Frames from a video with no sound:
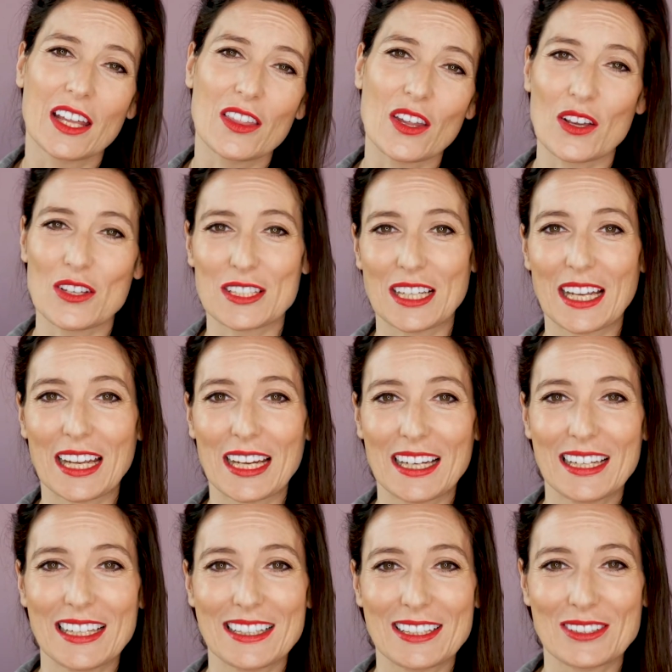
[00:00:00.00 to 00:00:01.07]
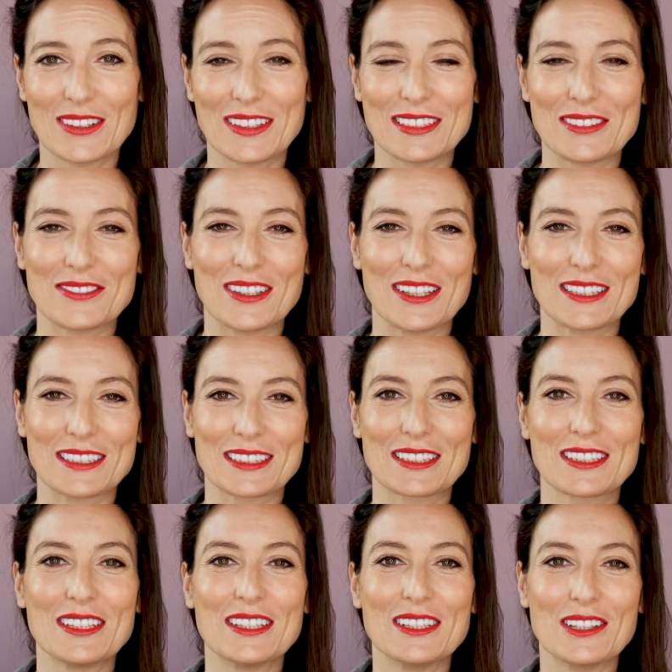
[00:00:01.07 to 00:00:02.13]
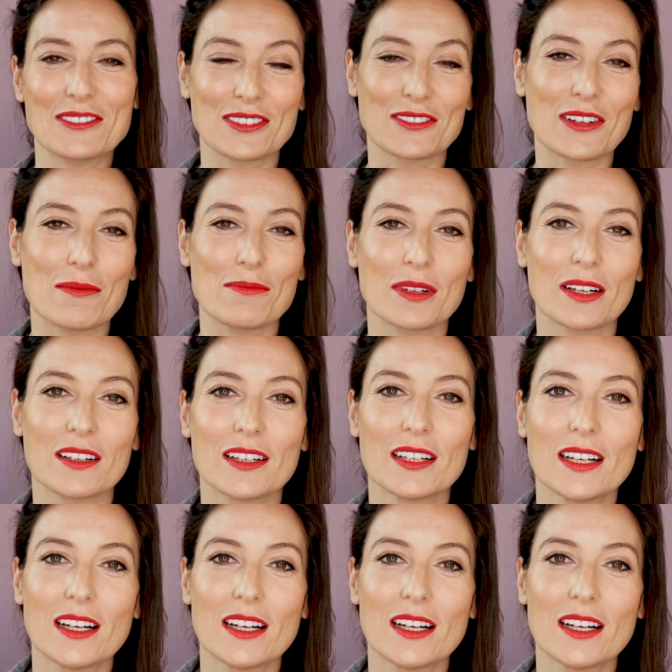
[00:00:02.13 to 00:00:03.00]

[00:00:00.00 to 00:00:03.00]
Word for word: Thursday, the 21st of November.